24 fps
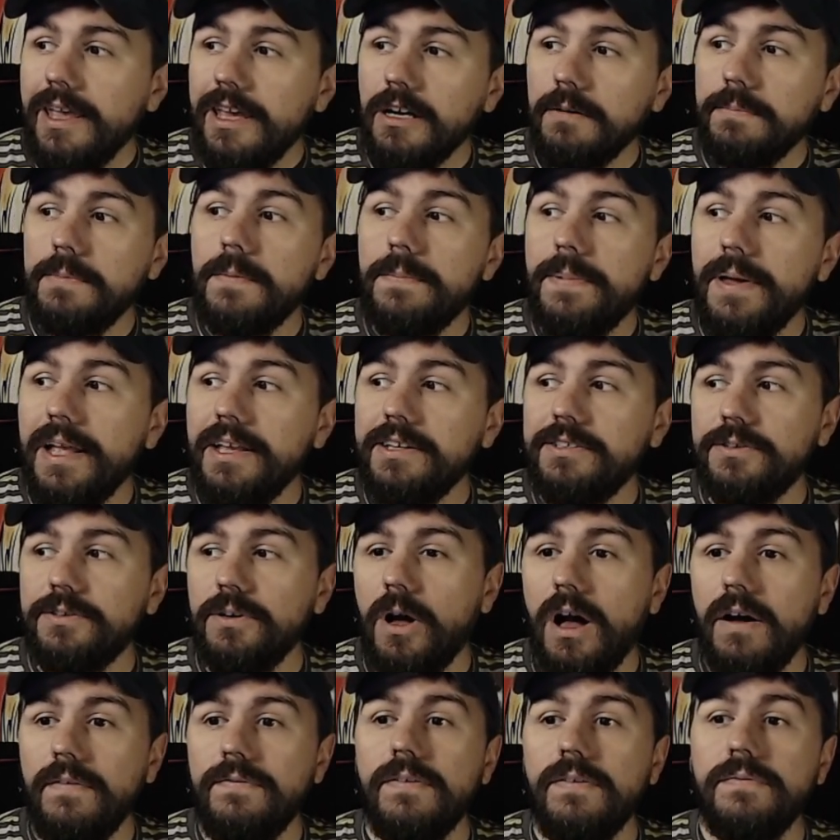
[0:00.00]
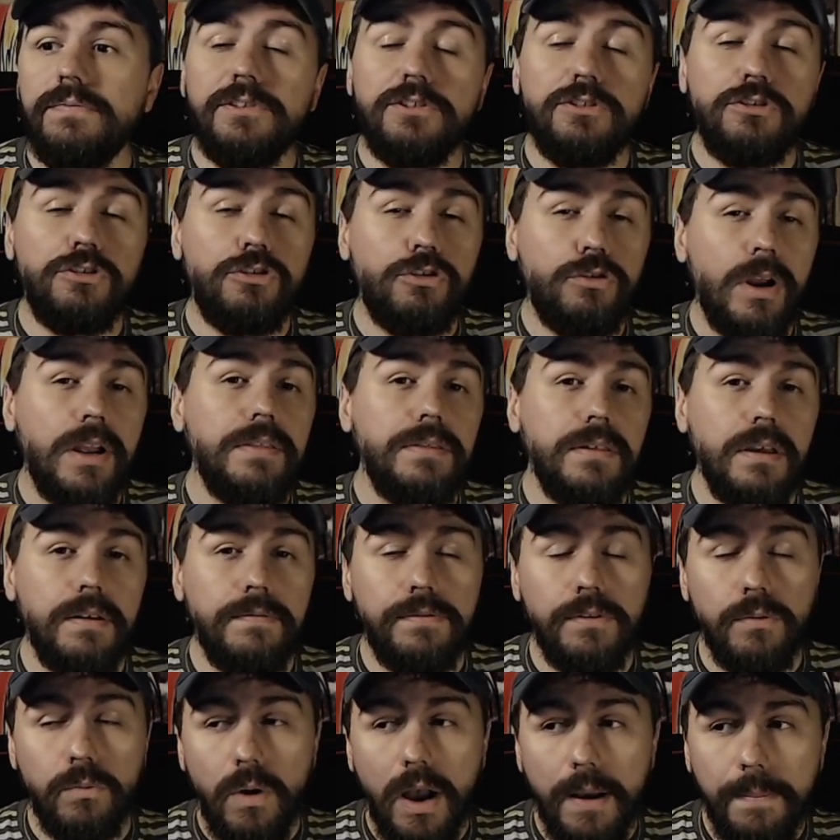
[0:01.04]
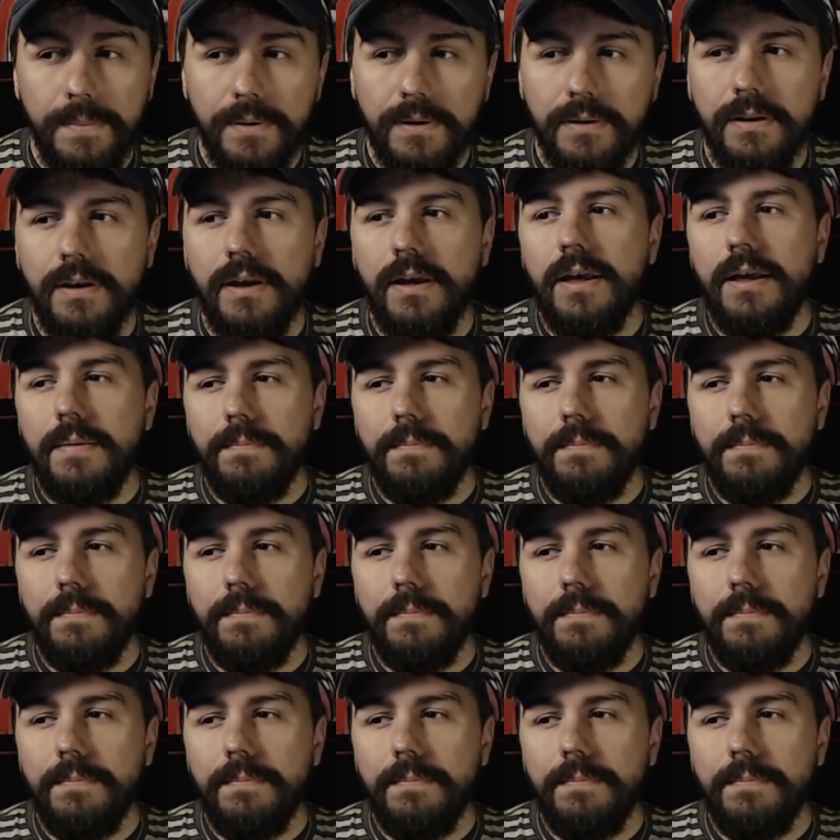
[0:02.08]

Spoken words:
It'll be based off of the strength of the weapon.